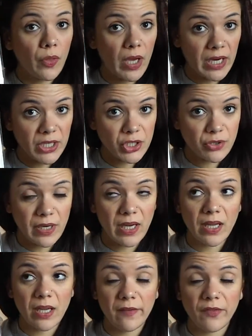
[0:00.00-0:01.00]
on the high
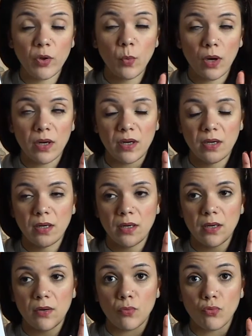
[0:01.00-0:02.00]
street. If you want
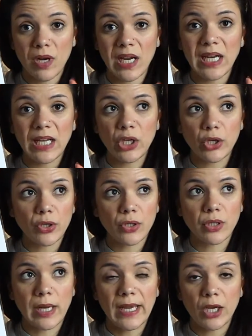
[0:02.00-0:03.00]
really
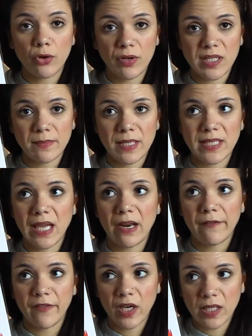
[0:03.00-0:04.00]
good like Christmas
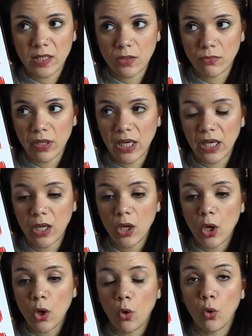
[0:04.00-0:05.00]
anniversary
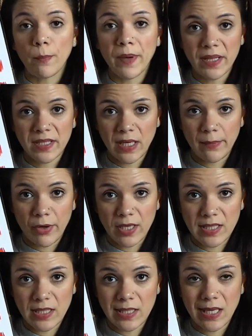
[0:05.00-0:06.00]
or birthday
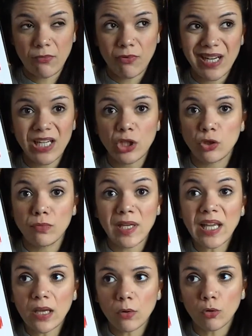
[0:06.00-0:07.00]
presents, like really
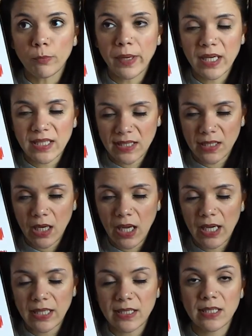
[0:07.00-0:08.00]
unique or
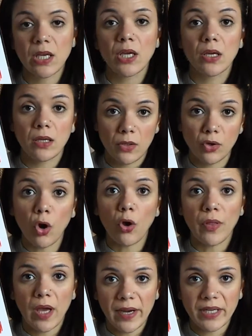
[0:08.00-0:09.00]
personalised, not
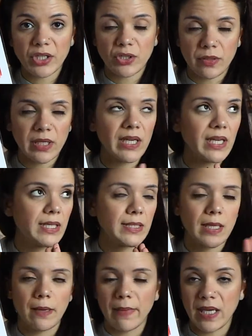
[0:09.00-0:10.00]
on the high street
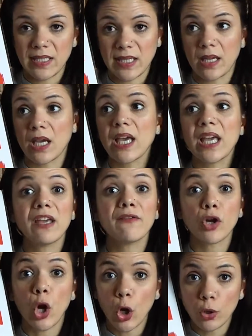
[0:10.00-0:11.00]
is amazing.
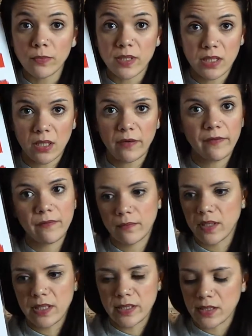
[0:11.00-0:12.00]
Even home stuff
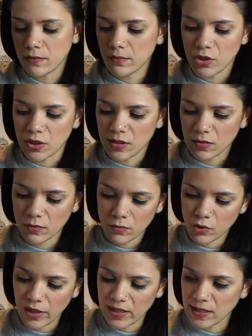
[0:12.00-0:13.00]
is just
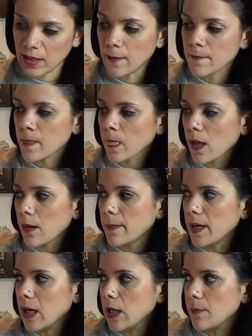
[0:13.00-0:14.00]
crazy.
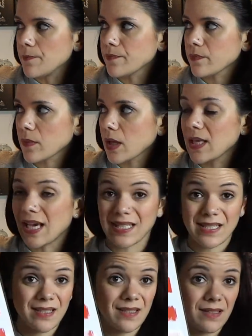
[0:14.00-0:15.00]
But yes,